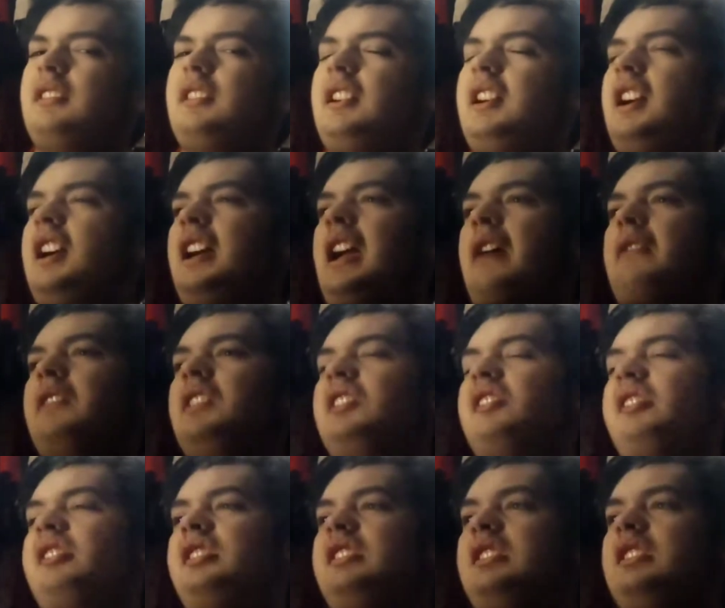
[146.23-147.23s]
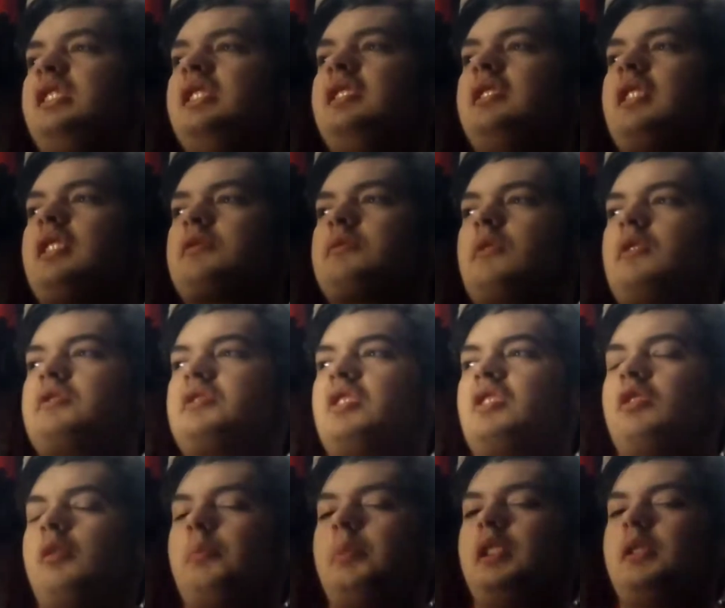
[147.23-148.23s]
And I think he, as well as
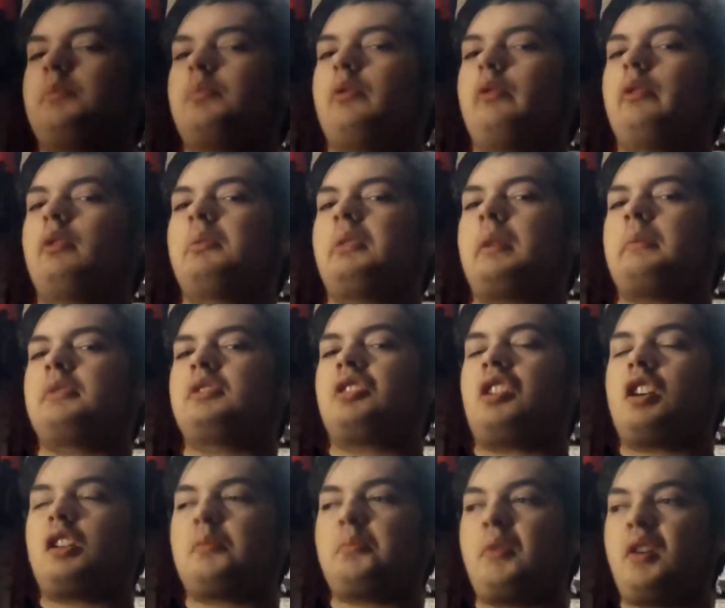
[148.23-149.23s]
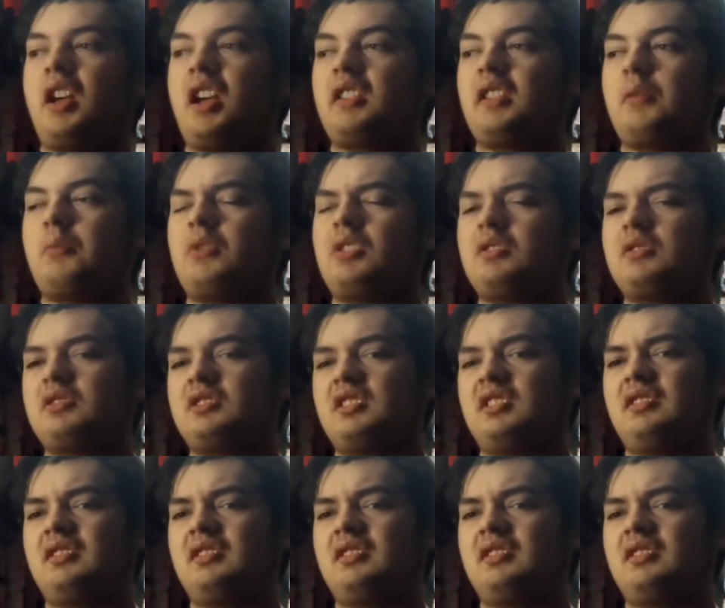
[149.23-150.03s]
other people, have been talking about how they want